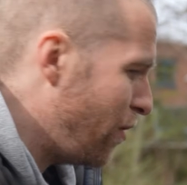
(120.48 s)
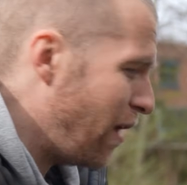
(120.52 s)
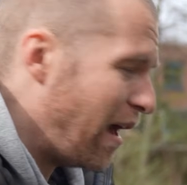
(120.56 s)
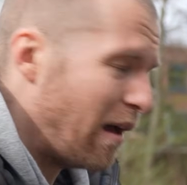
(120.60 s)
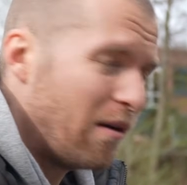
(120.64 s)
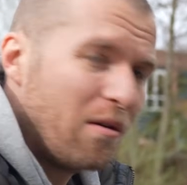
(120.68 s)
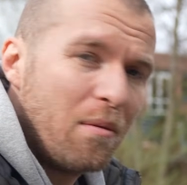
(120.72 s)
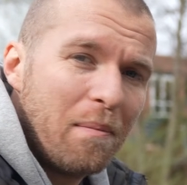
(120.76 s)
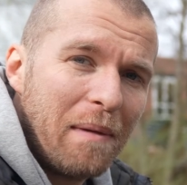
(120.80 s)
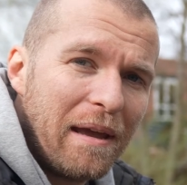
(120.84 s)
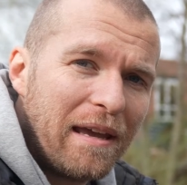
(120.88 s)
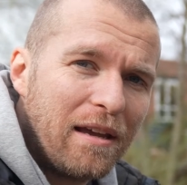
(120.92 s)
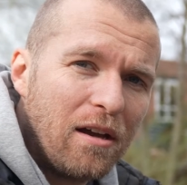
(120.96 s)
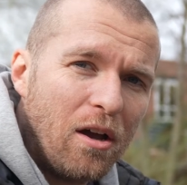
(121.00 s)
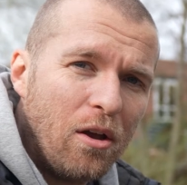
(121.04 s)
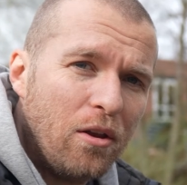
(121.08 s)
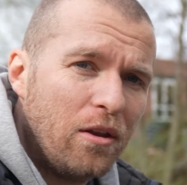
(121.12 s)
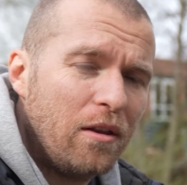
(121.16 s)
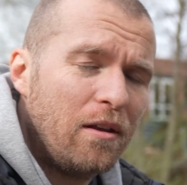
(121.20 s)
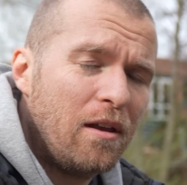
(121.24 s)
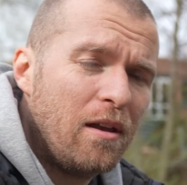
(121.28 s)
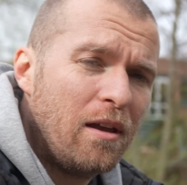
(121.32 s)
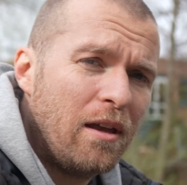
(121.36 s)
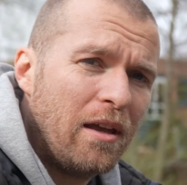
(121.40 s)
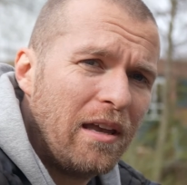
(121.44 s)
I will make
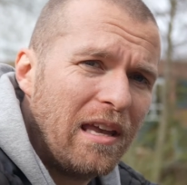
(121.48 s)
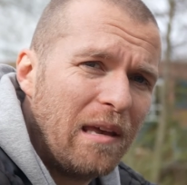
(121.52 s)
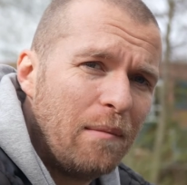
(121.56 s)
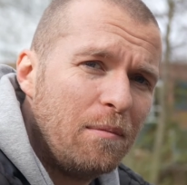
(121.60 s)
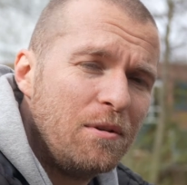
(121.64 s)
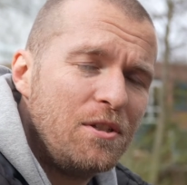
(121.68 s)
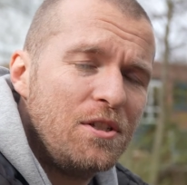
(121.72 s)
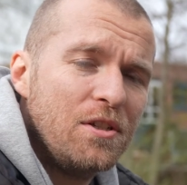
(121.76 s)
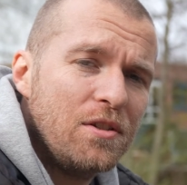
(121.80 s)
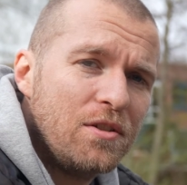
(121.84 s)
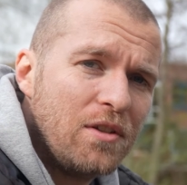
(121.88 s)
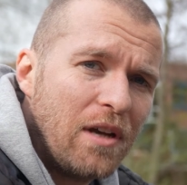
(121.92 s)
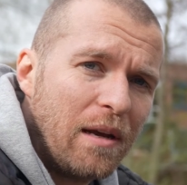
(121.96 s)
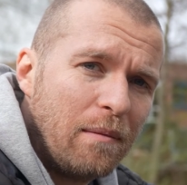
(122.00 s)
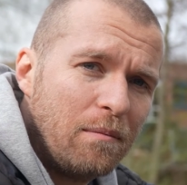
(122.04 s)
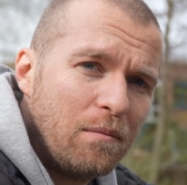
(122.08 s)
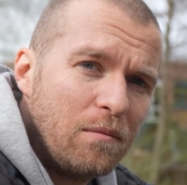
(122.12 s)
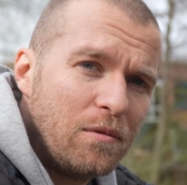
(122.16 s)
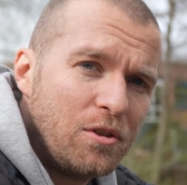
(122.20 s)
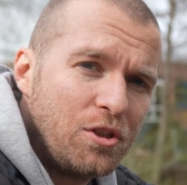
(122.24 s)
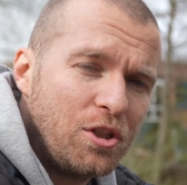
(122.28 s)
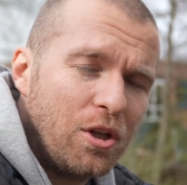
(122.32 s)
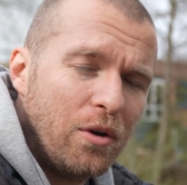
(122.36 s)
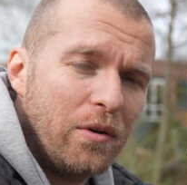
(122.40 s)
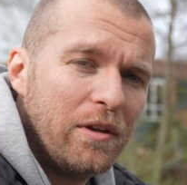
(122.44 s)
all the images
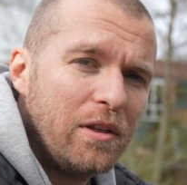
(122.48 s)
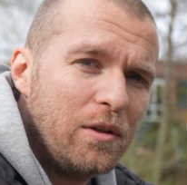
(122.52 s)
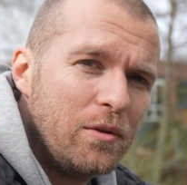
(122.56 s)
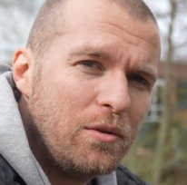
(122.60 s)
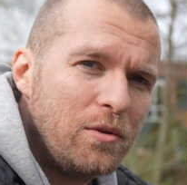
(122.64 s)
I'm showing you